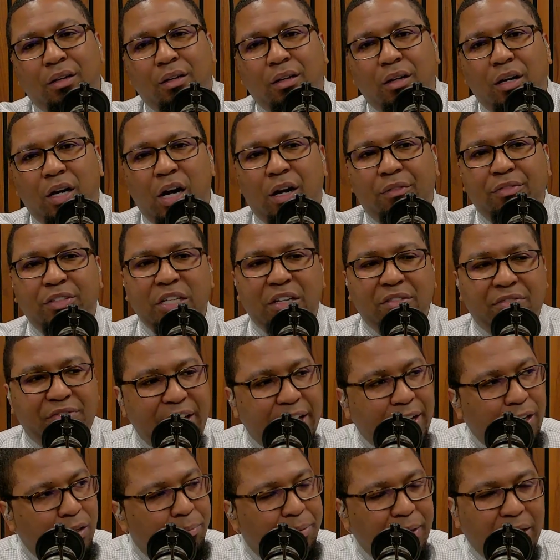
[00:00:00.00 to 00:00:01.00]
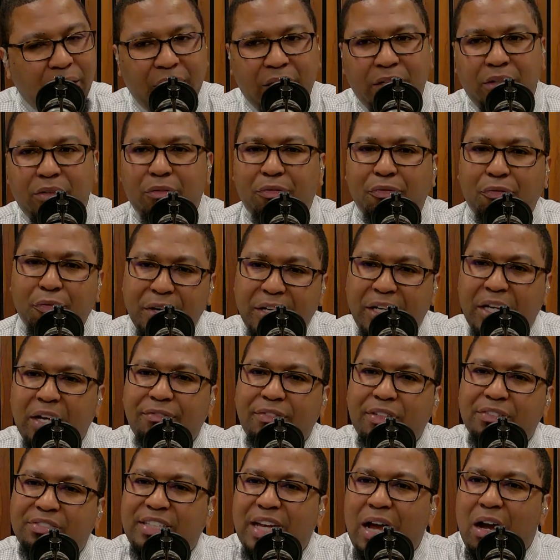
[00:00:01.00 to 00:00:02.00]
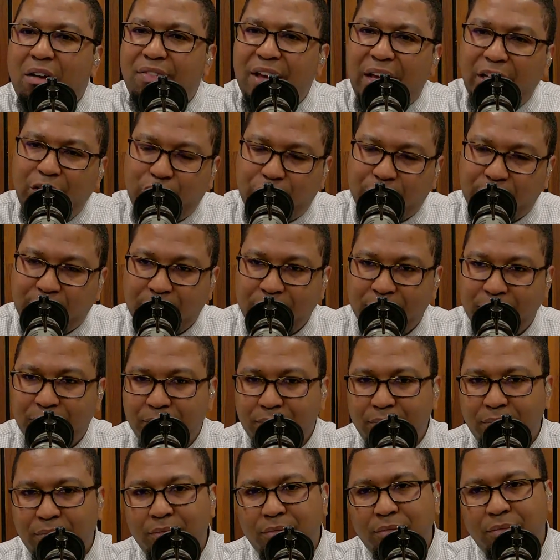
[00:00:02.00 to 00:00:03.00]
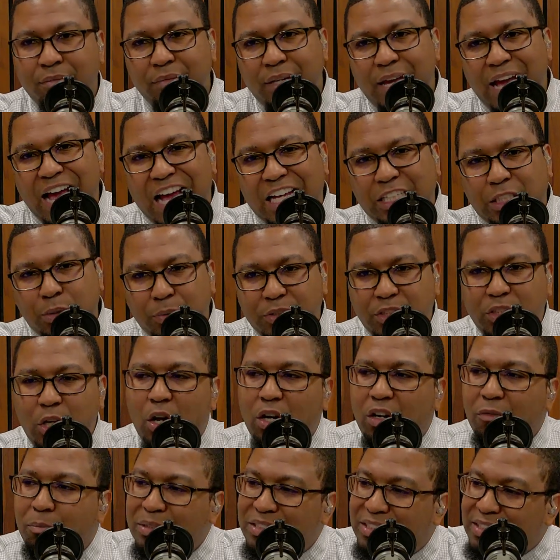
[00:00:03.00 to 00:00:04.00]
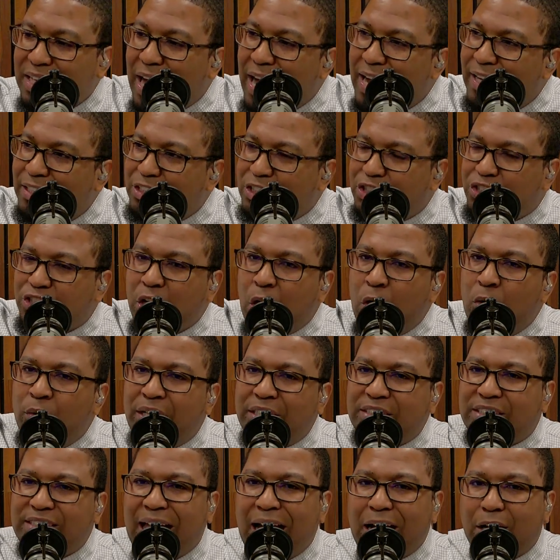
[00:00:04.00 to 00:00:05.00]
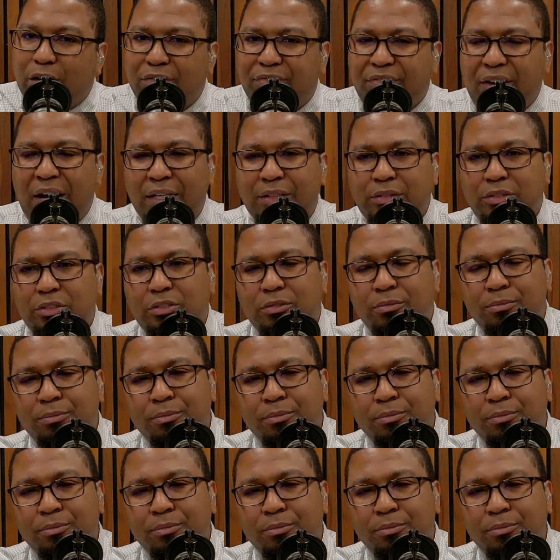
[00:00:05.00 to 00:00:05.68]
of the availability of the free gift of salvation as a result of Messiah's atoning sacrifice.